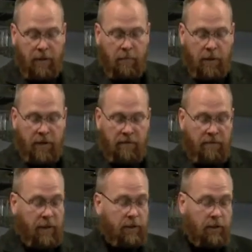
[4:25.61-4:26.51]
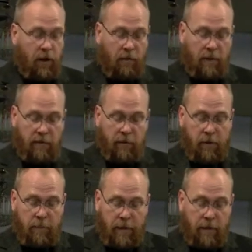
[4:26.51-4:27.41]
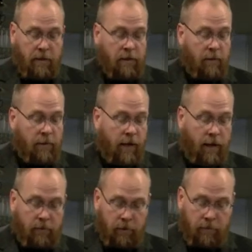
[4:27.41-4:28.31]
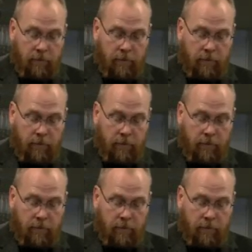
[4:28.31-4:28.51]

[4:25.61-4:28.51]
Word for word: bring conviction on me for speeding sometimes